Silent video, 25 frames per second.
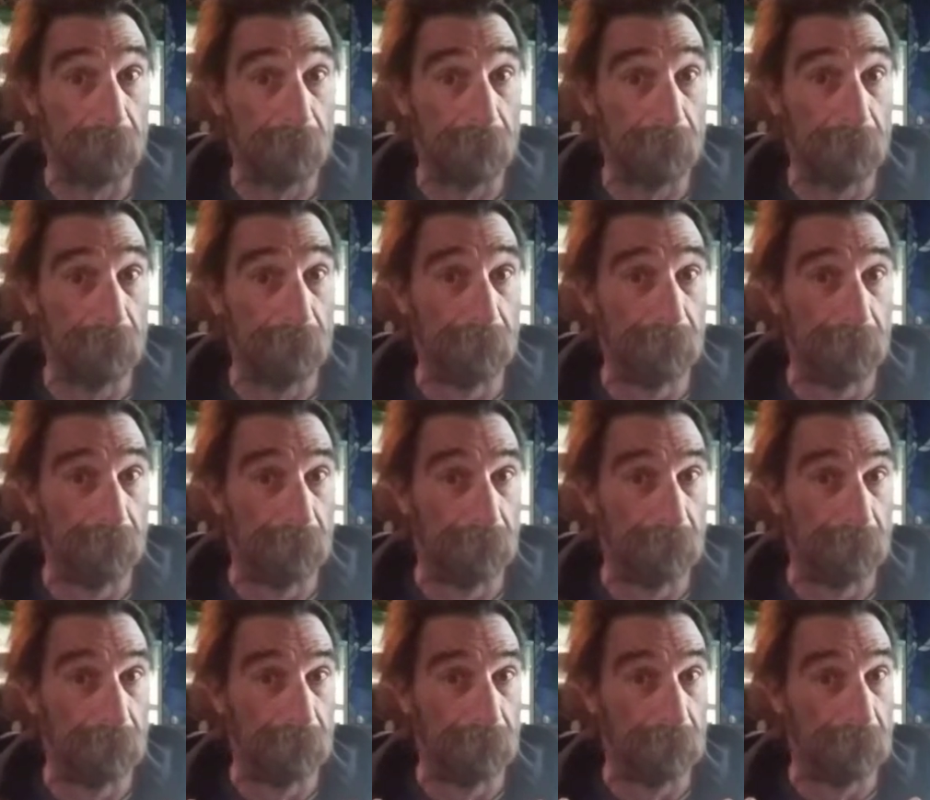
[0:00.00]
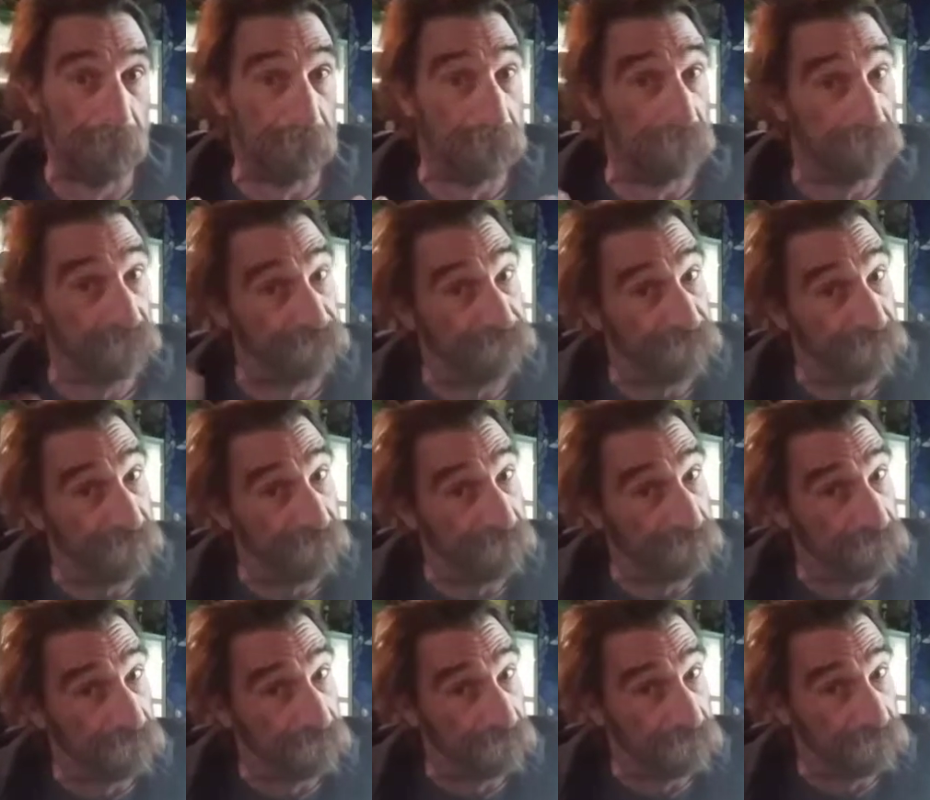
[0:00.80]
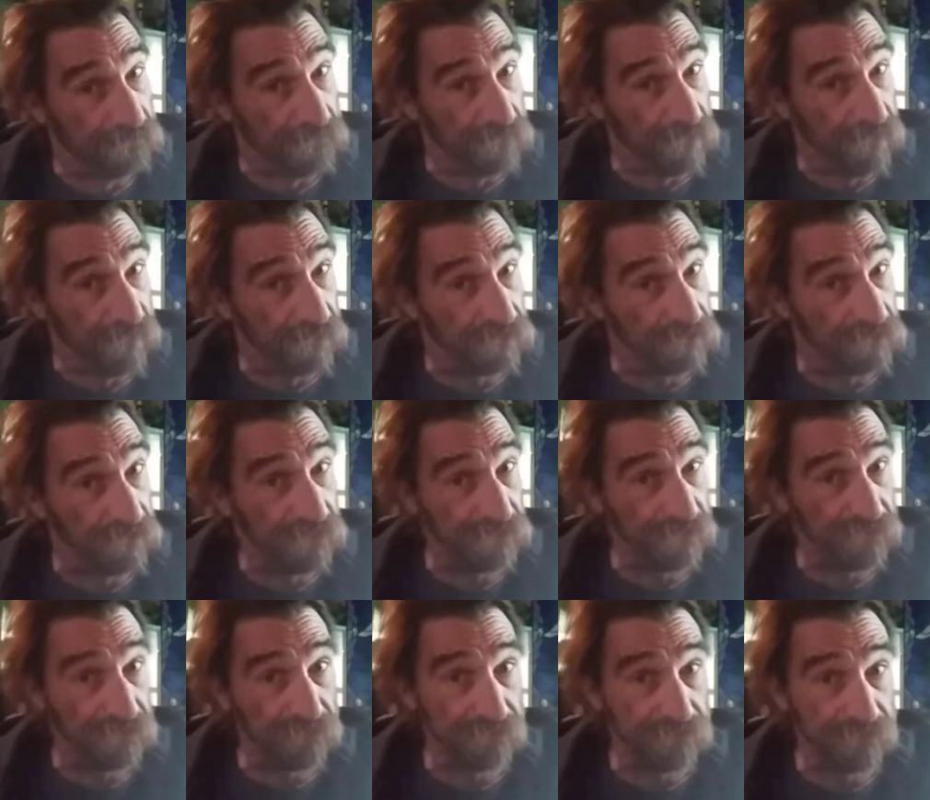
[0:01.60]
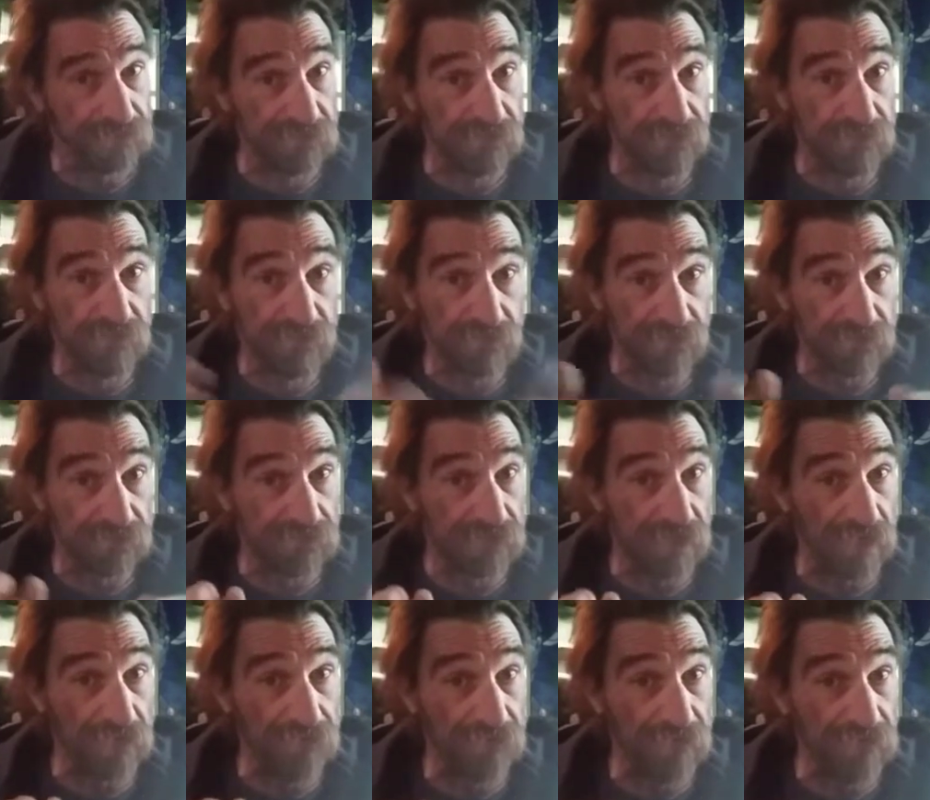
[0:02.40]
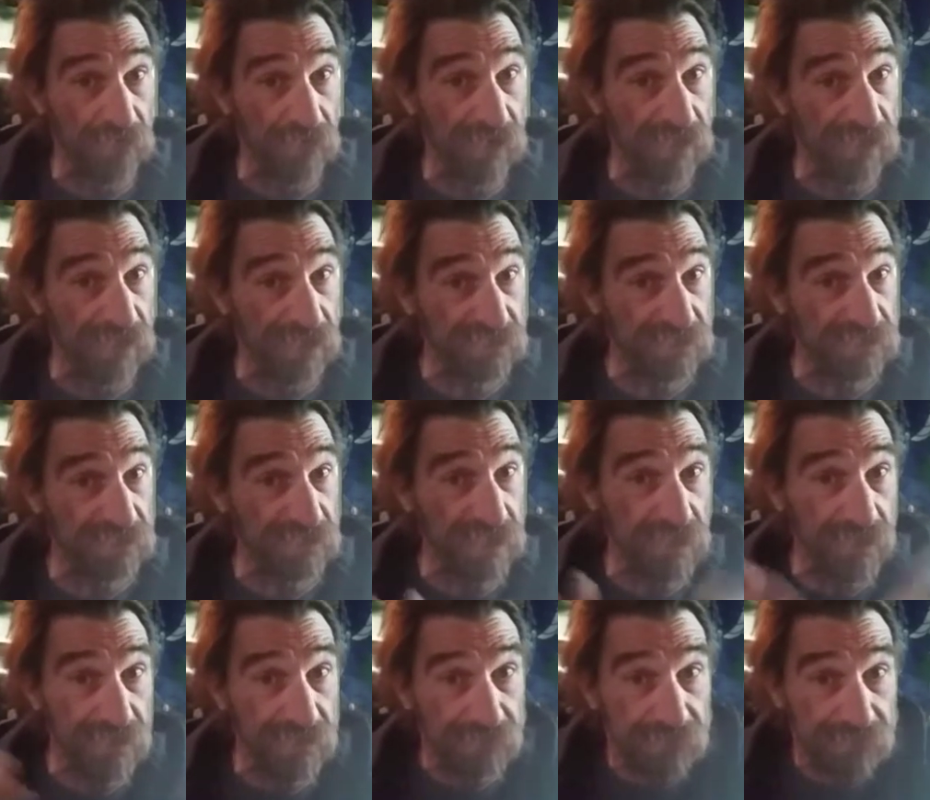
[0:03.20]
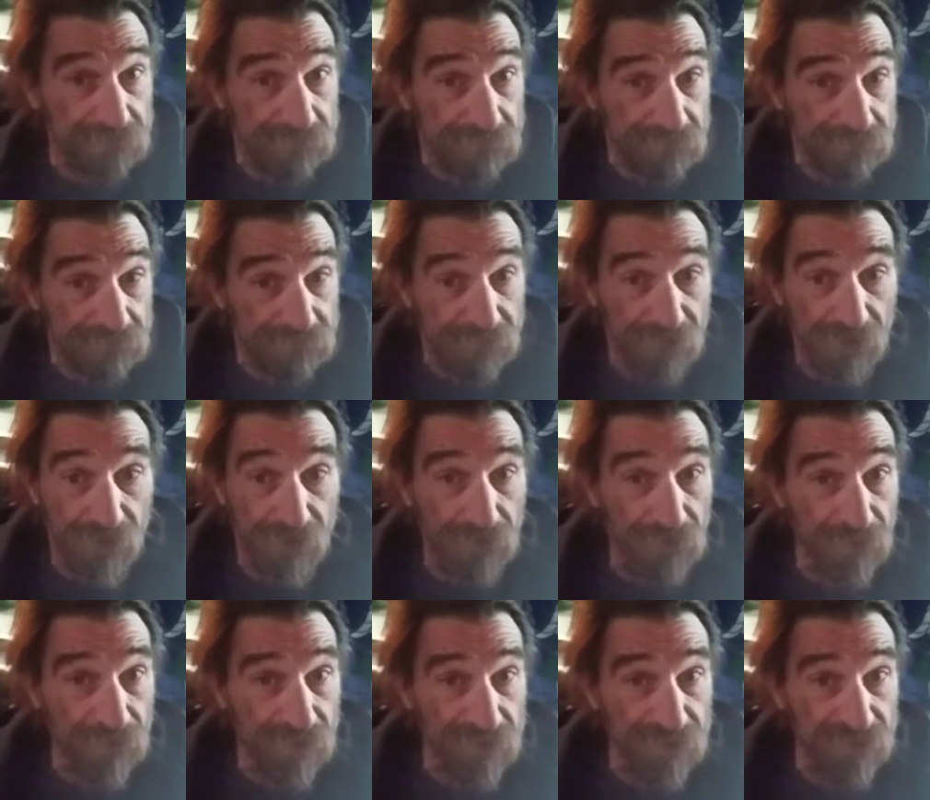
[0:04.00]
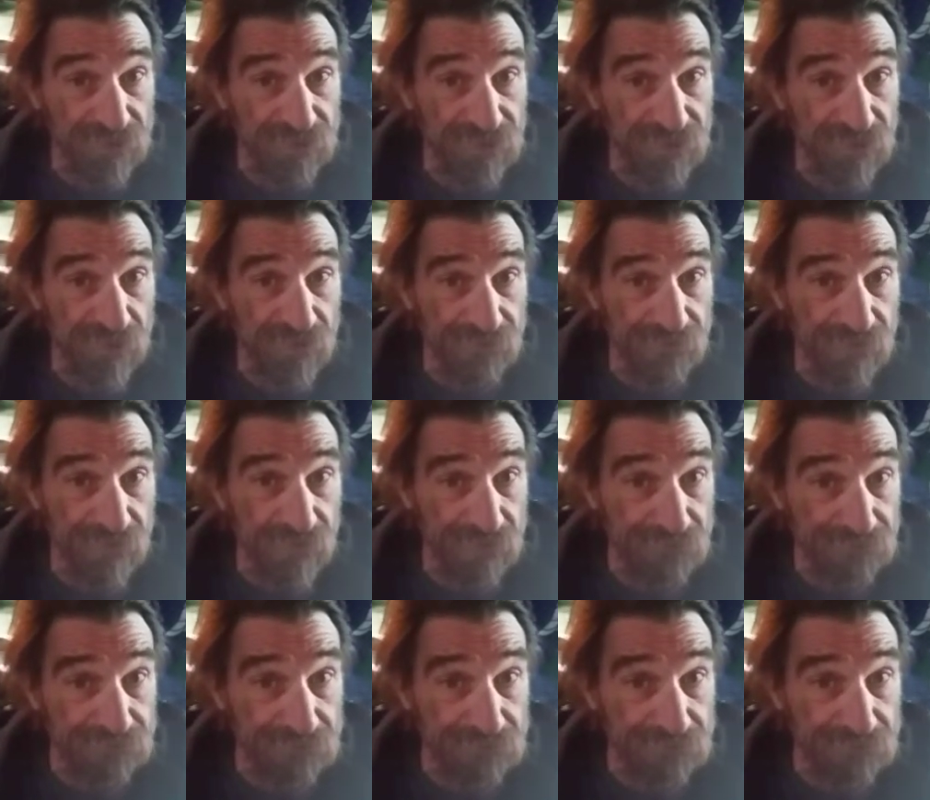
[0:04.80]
I don't know. There's got to be a way that's done. What are we conceiving?